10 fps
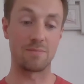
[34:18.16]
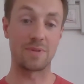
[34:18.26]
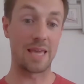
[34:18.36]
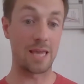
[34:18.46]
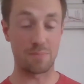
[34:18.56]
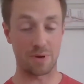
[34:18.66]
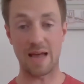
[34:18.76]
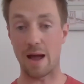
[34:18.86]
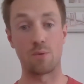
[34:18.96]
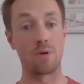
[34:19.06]
keep
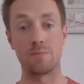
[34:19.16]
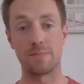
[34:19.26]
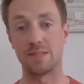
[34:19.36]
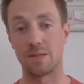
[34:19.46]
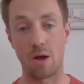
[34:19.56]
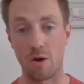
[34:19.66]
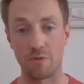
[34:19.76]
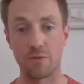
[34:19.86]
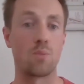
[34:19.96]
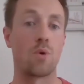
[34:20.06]
account basically
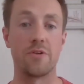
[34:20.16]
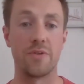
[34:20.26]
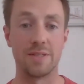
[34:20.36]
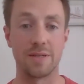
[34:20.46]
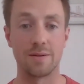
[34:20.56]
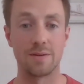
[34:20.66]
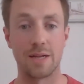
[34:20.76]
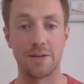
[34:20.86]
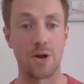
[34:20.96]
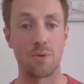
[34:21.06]
of what you're eating,
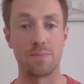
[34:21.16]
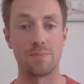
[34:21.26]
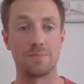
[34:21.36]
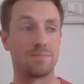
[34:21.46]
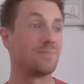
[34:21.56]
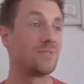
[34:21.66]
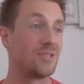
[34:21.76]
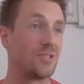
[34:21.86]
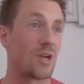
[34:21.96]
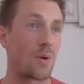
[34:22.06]
and don't
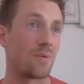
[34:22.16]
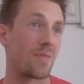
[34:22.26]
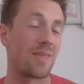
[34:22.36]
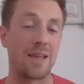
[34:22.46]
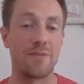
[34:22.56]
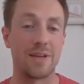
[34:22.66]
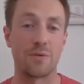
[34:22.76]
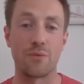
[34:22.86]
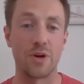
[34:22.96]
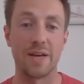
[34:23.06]
think of it as
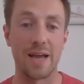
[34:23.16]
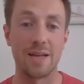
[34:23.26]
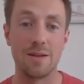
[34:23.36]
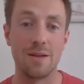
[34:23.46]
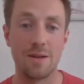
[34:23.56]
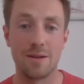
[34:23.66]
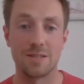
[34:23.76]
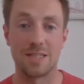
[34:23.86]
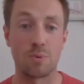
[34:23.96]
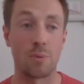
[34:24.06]
a free day.
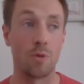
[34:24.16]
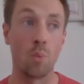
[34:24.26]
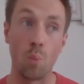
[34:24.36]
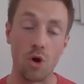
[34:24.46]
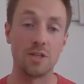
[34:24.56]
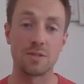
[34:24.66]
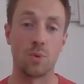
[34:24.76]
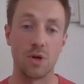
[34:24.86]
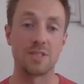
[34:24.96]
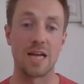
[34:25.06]
It's probably the
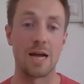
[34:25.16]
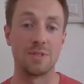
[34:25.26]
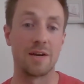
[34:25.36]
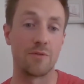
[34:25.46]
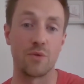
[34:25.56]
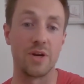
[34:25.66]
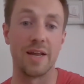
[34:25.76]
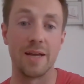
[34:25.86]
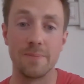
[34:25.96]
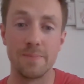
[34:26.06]
worst time to have a free day.